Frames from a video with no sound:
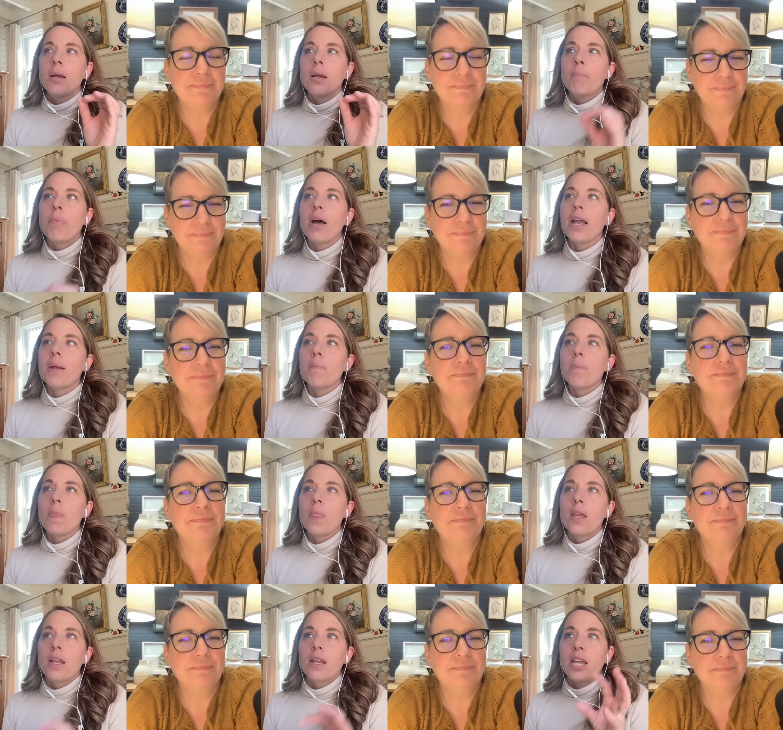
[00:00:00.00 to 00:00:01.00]
Speaker 1: But
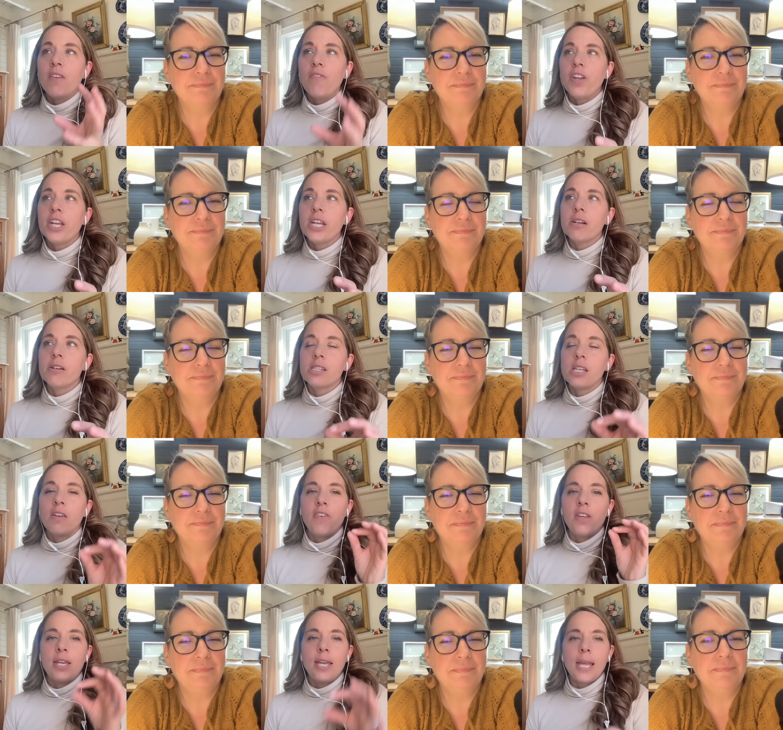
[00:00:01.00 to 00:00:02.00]
he figures if
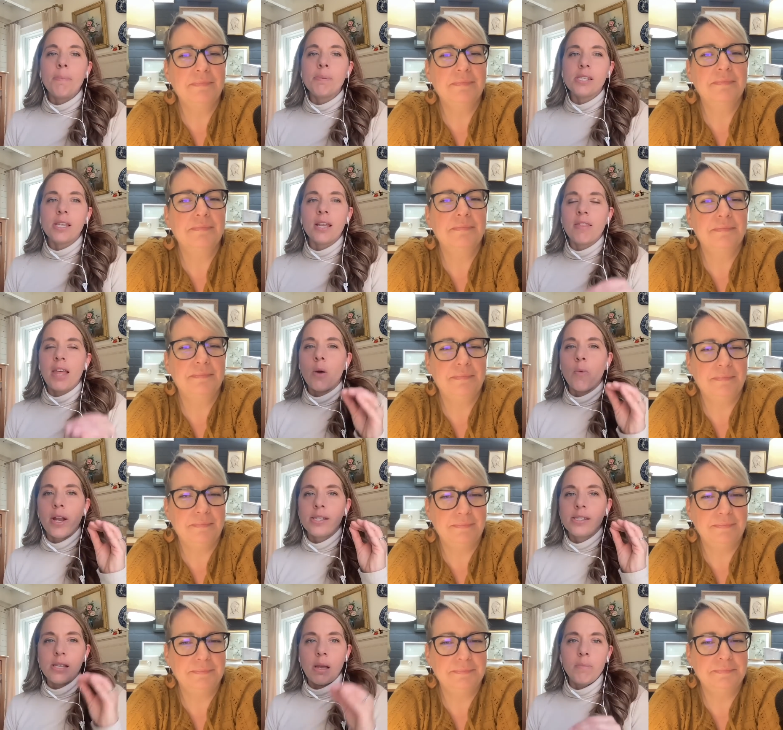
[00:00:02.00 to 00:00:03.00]
he keeps it that way
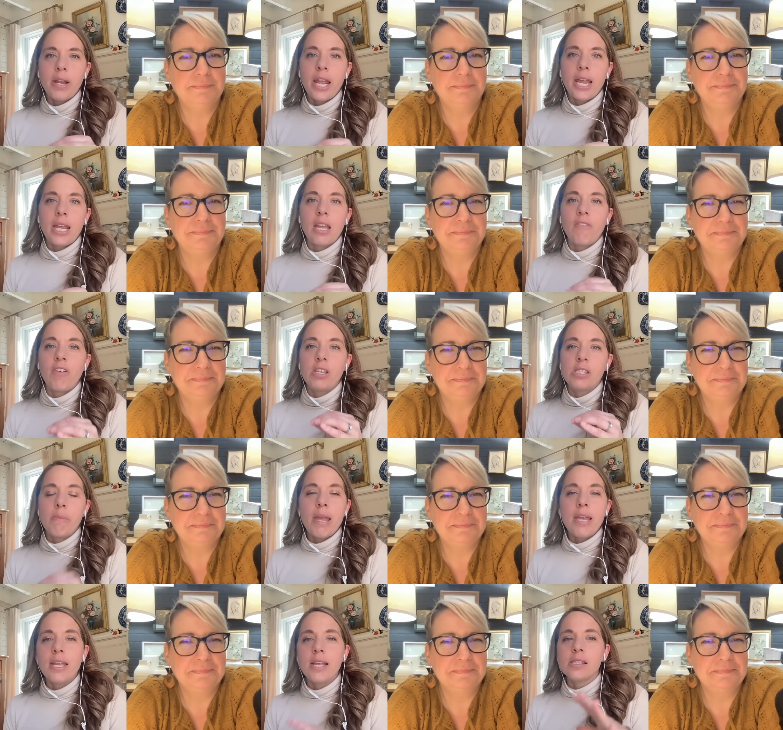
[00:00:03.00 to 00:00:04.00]
someday if he's
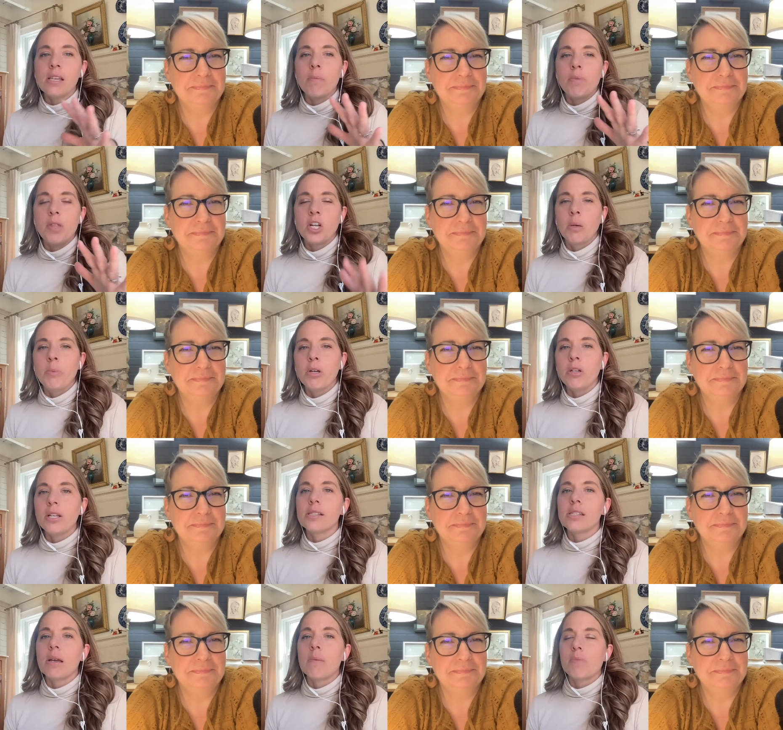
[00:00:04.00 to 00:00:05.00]
making something or building
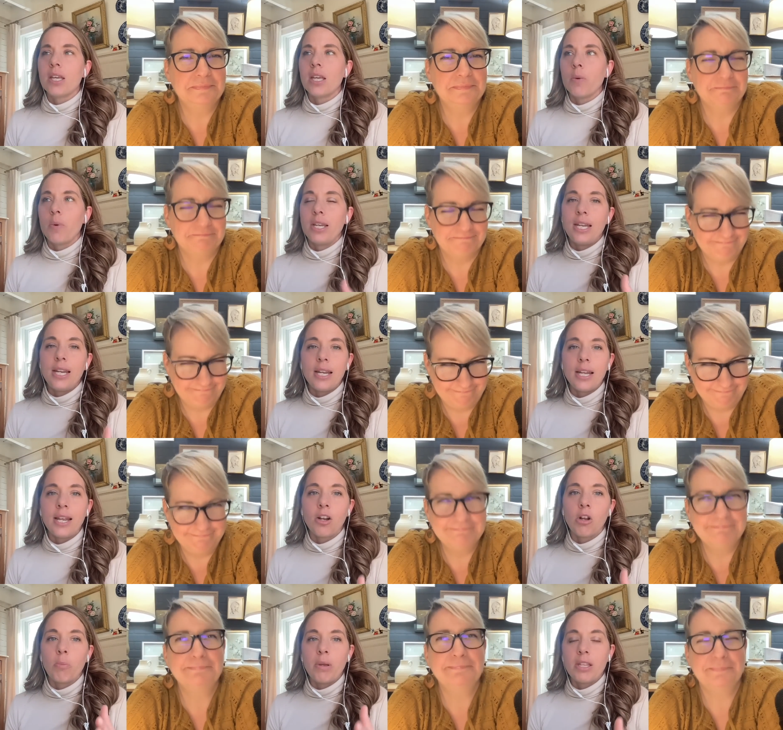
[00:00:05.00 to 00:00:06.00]
something we need it
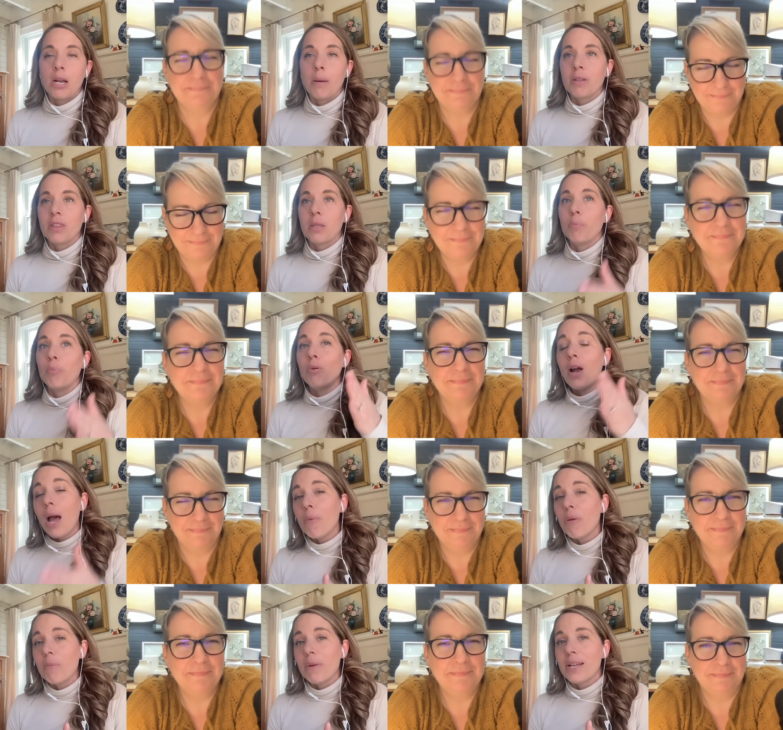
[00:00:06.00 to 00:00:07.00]
it'll be there but the
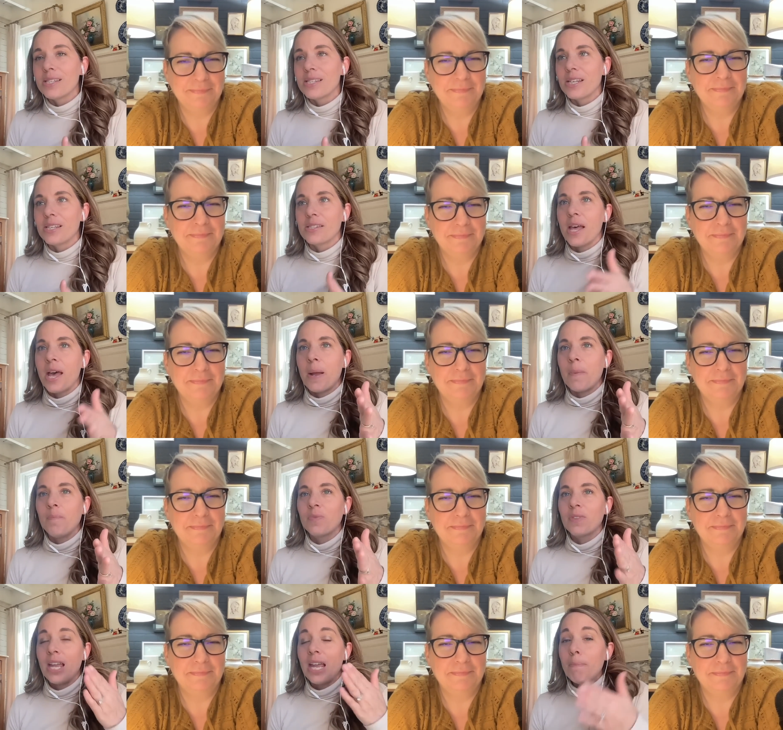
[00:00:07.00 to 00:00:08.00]
problem is is that
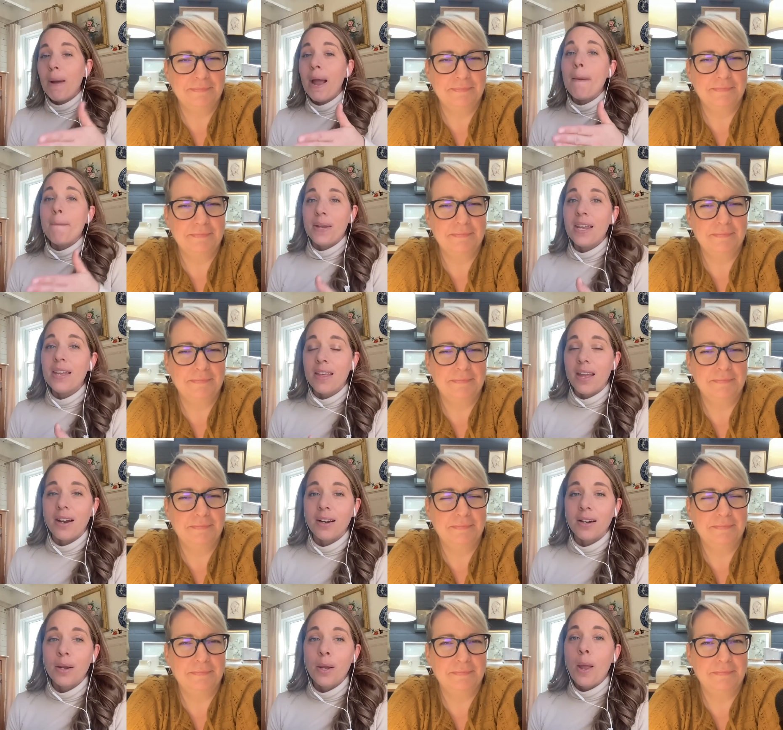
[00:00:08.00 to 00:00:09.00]
it might be
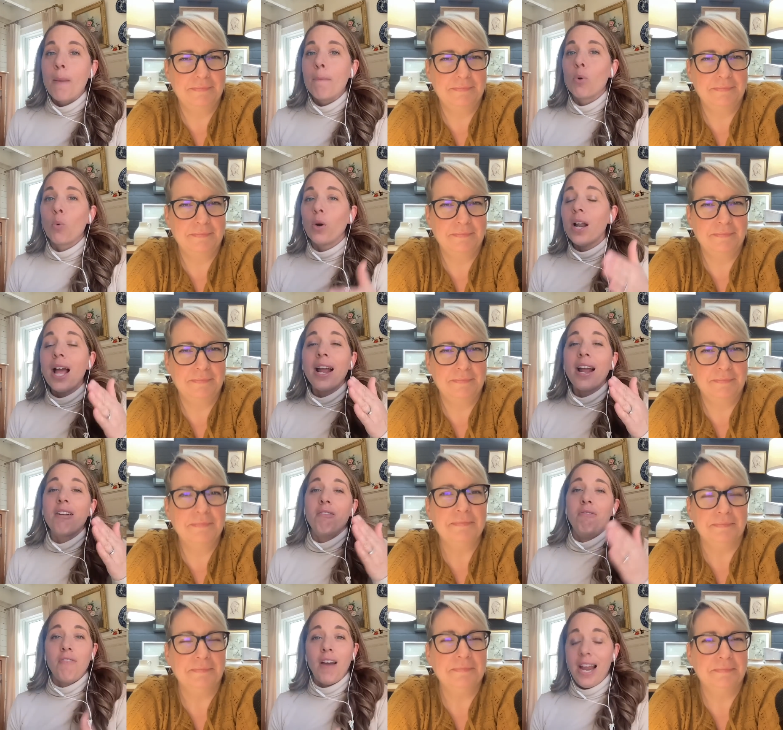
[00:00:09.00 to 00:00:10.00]
there but we're not going
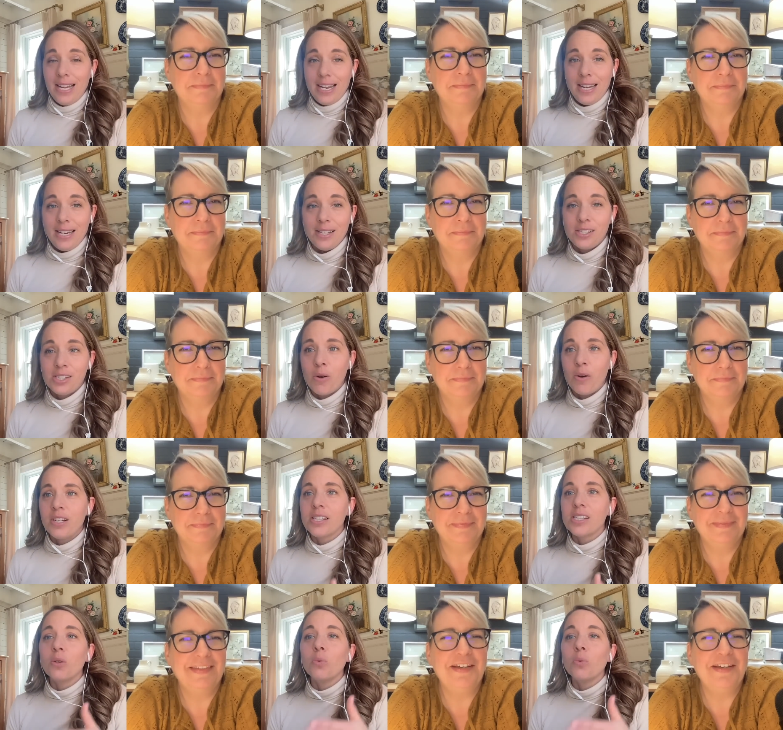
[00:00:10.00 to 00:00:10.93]
to find it so it doesn't